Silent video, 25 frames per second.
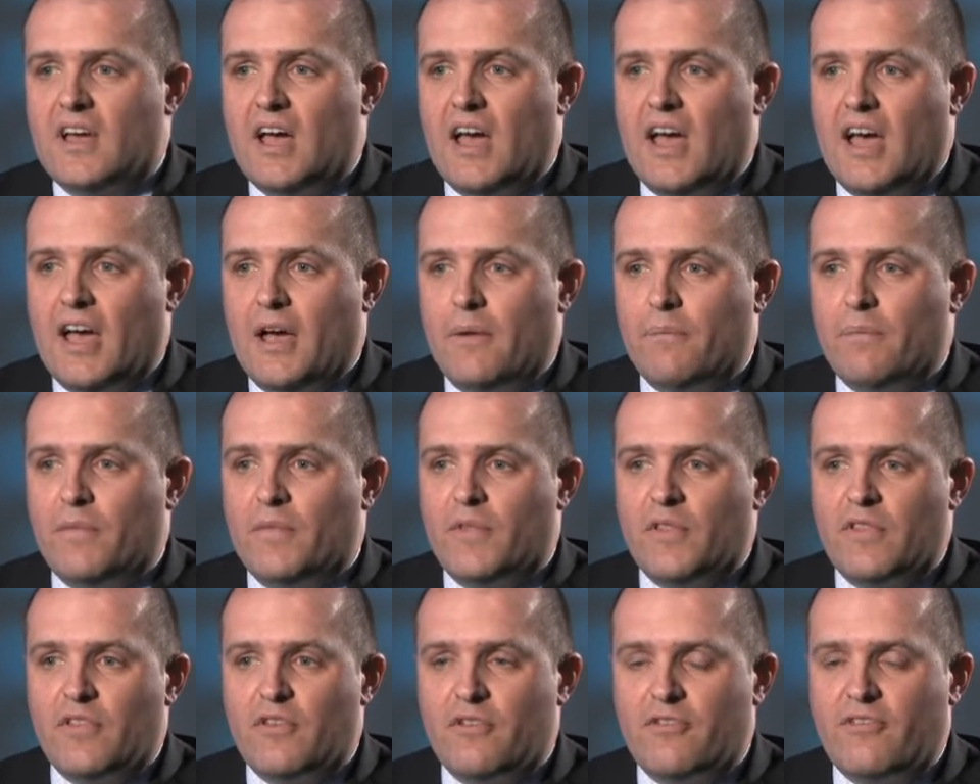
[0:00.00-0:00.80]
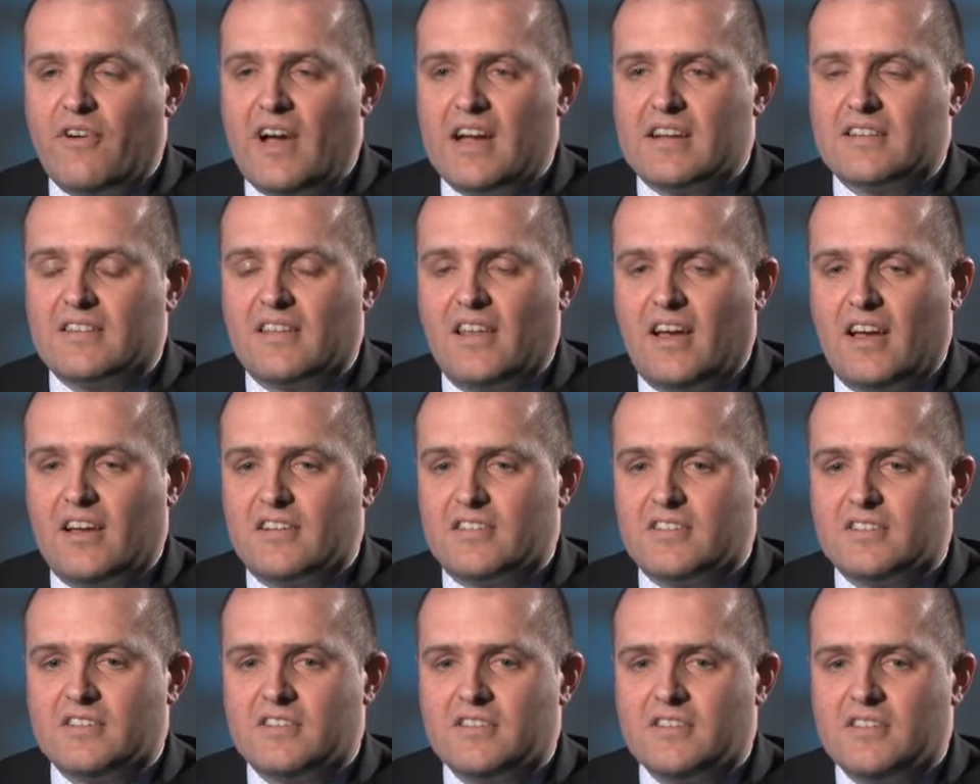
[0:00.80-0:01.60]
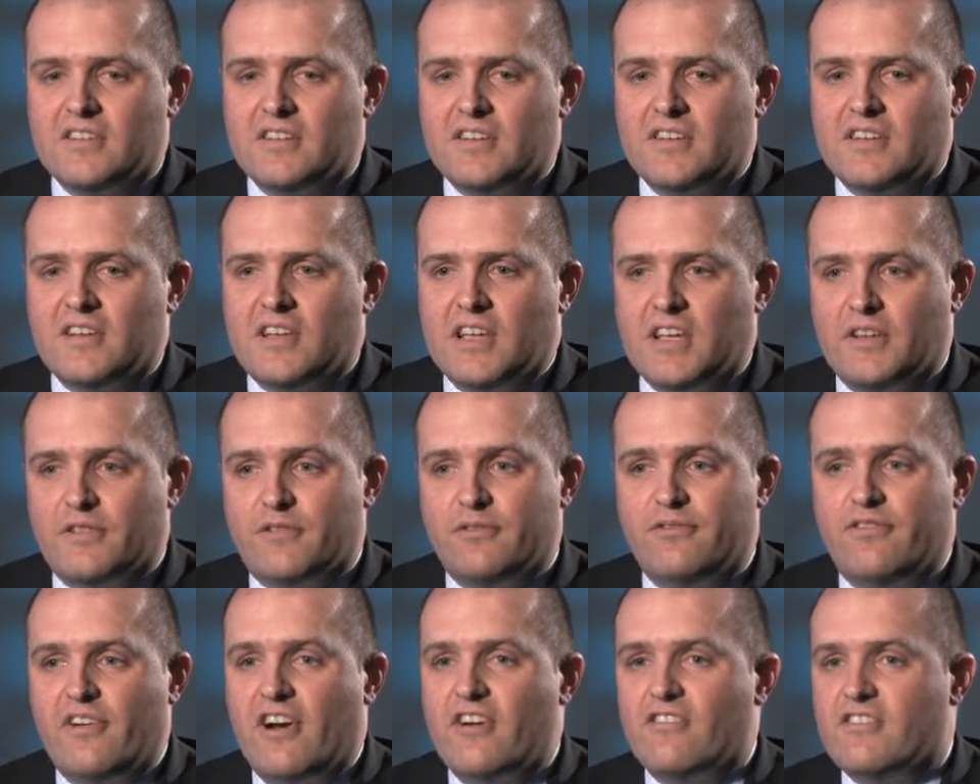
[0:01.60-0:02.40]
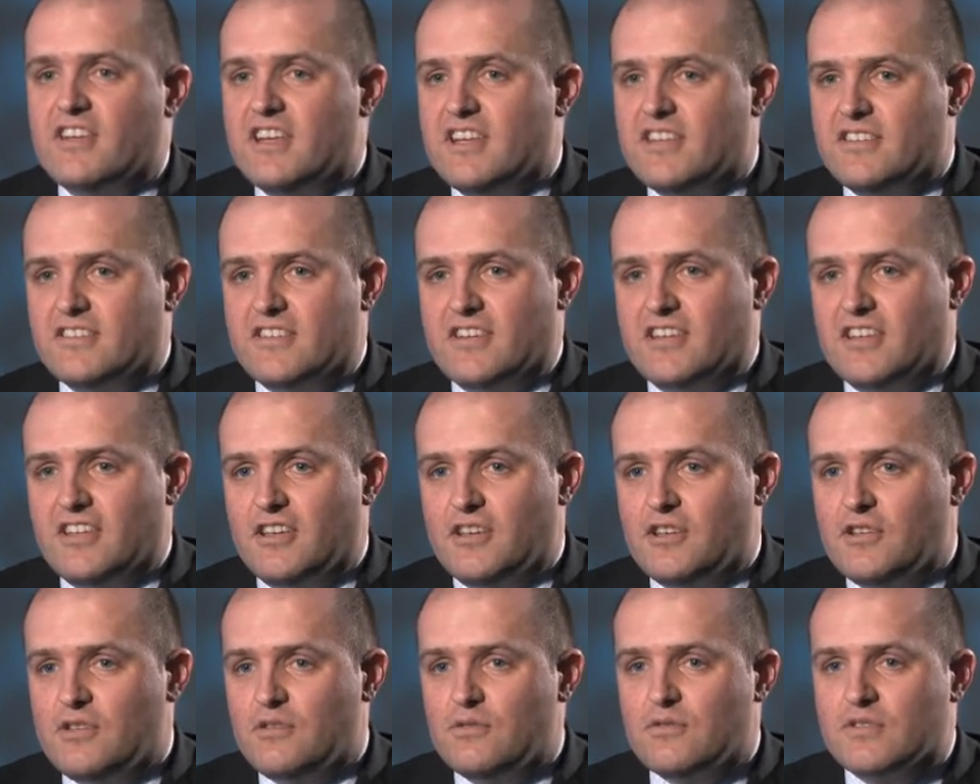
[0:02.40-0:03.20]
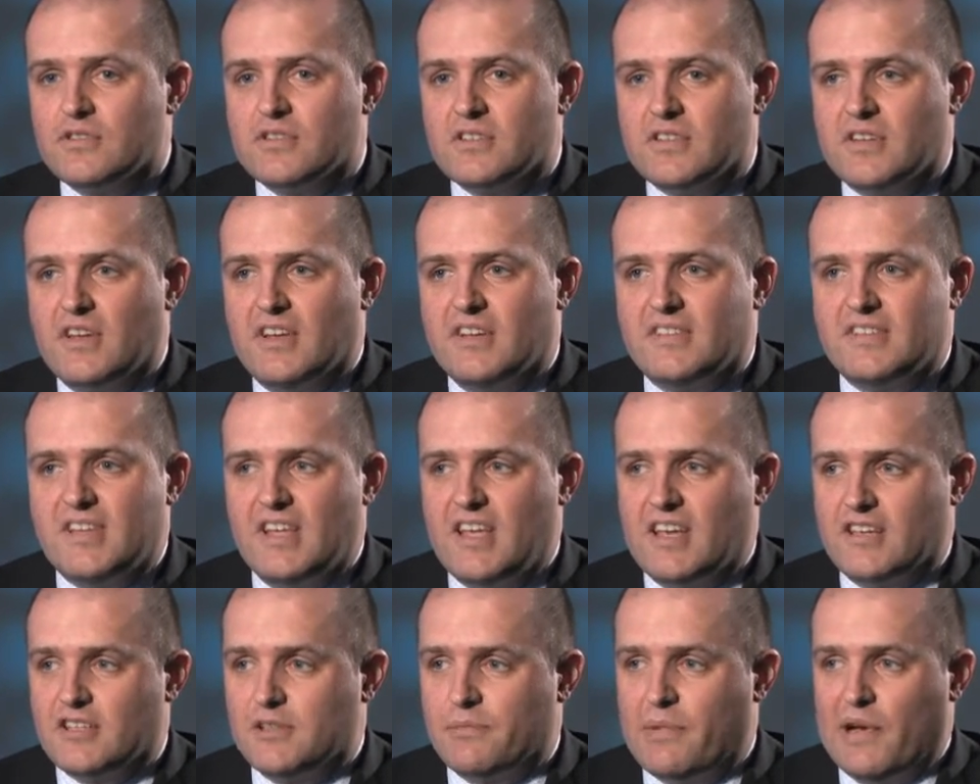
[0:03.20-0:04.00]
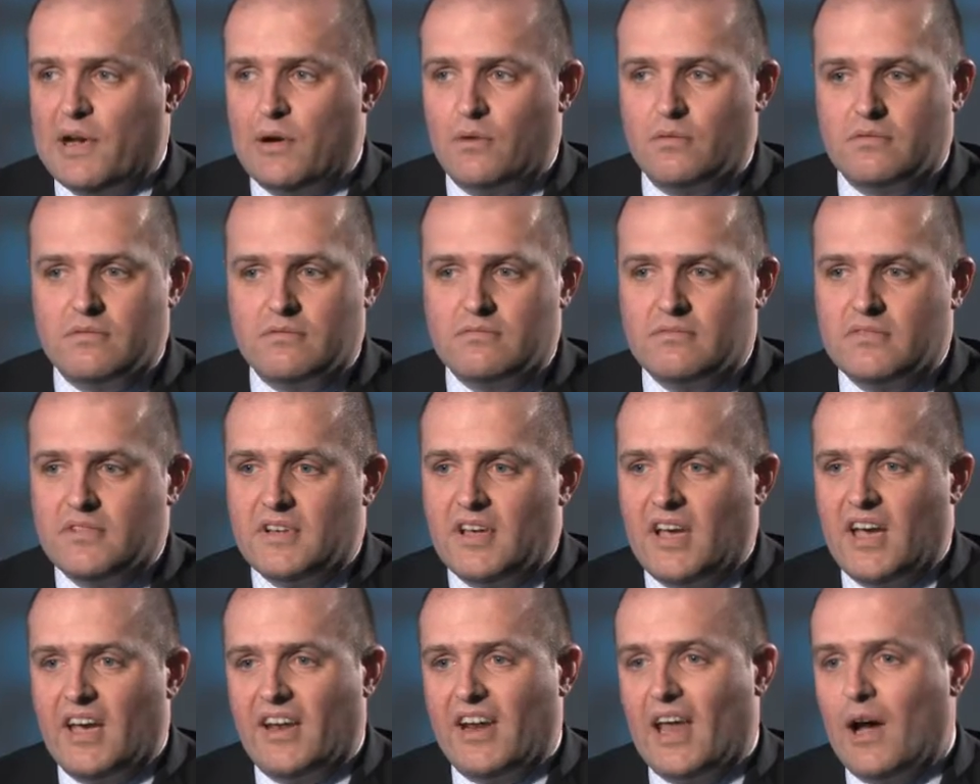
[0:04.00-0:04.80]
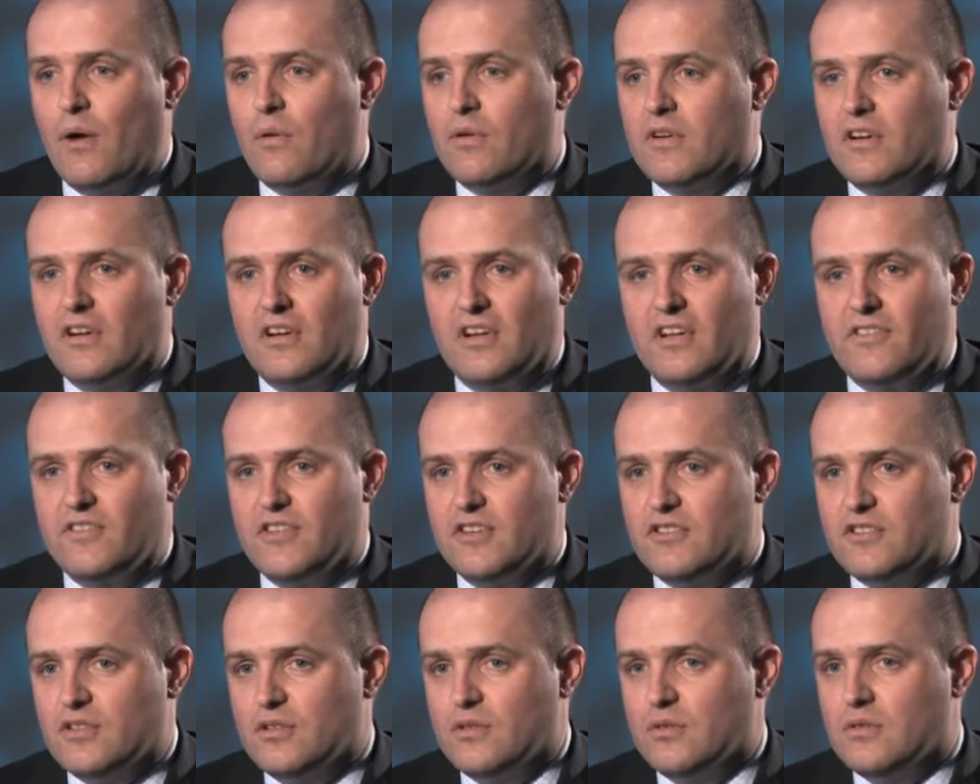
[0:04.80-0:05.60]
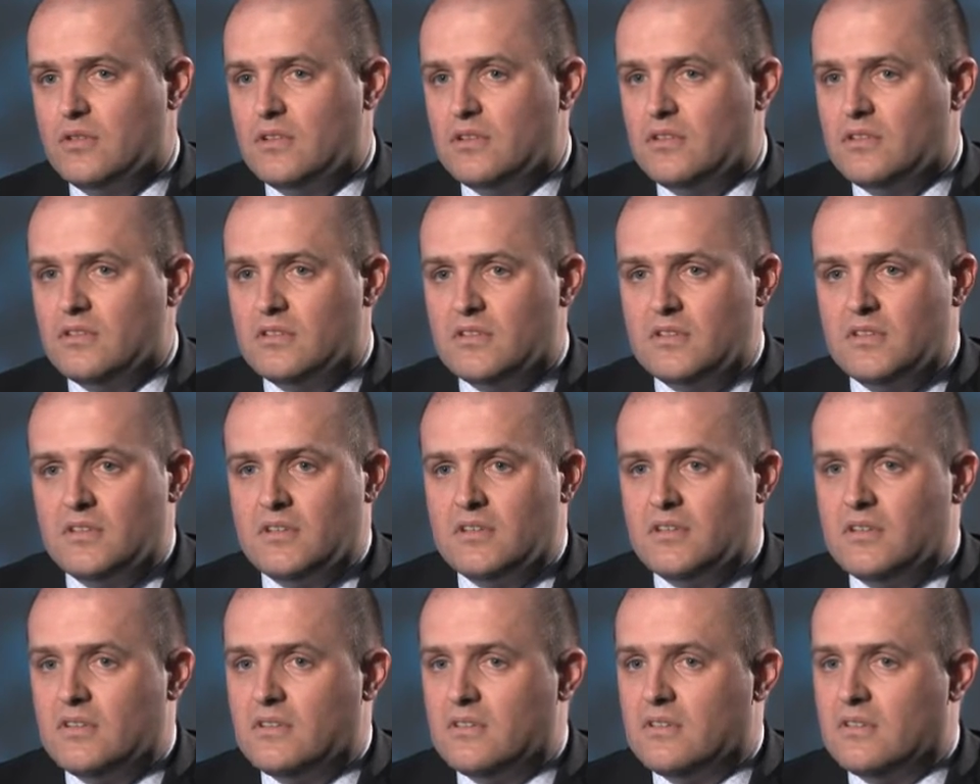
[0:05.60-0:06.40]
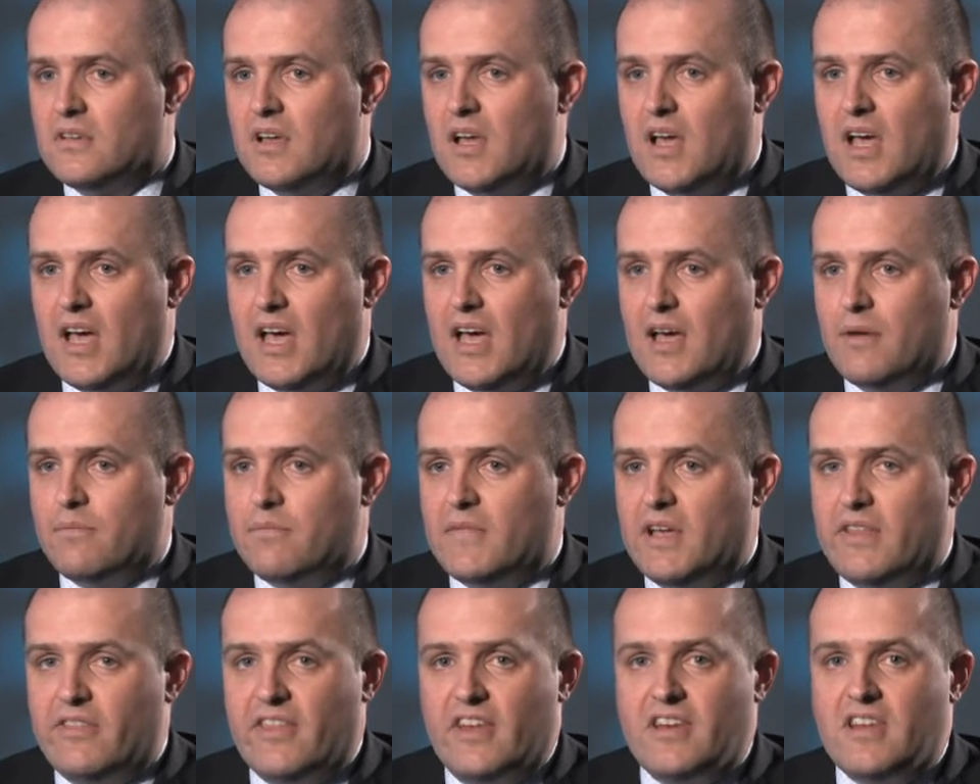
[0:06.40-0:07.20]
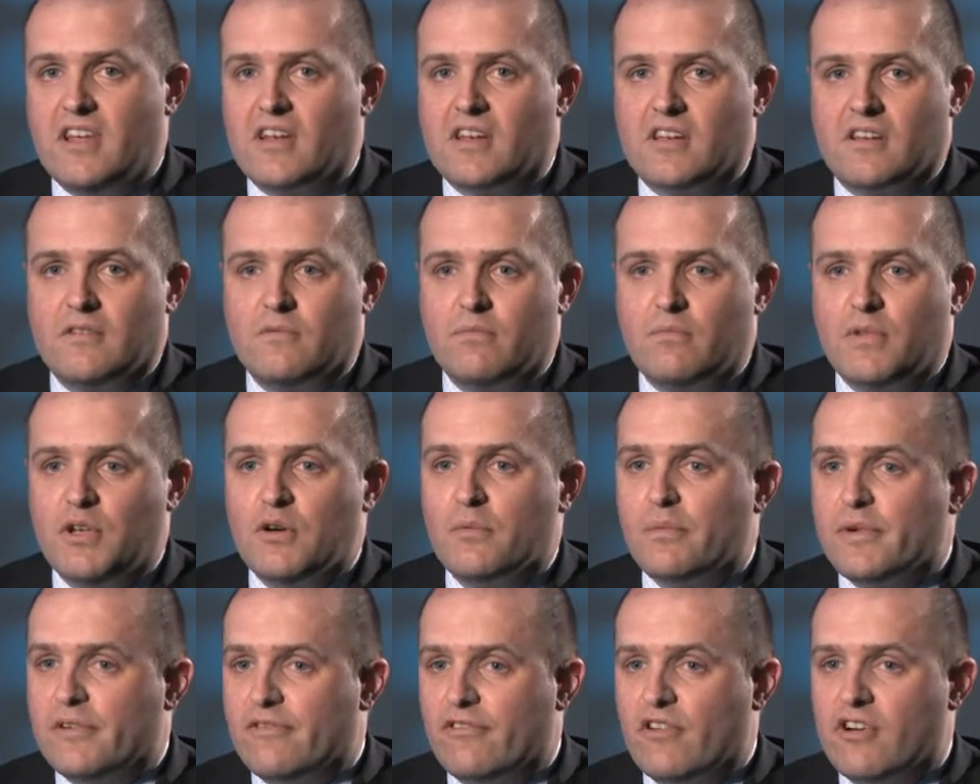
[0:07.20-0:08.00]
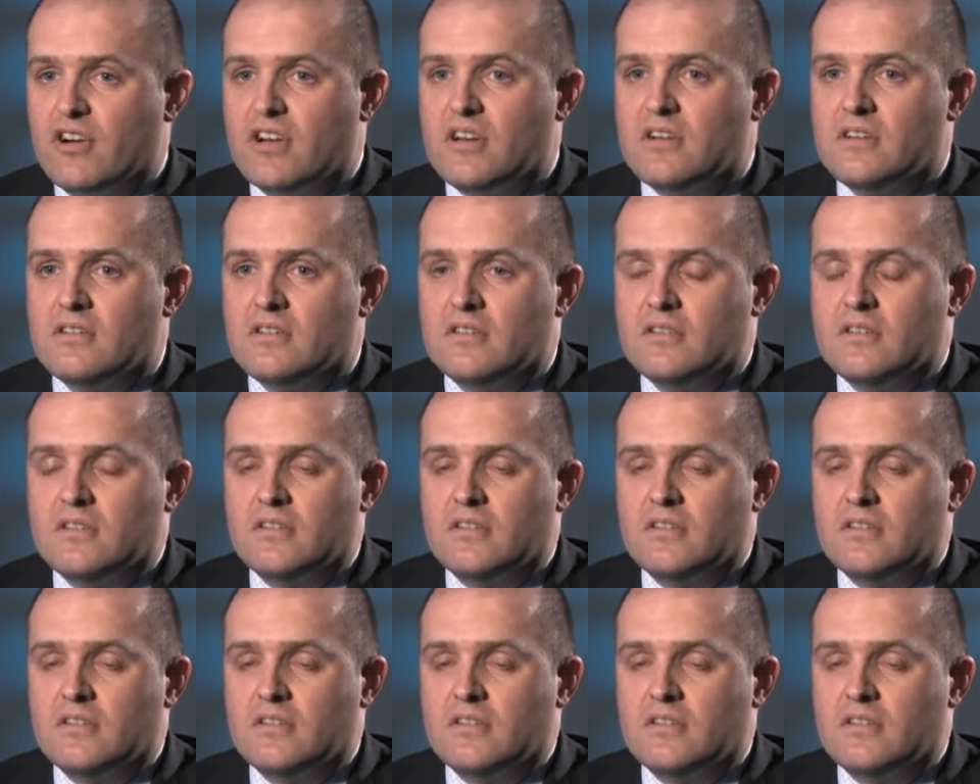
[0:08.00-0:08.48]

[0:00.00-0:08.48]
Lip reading: The fact that it's very easy to use. It takes about an hour to learn the tool, and then you can be up and running.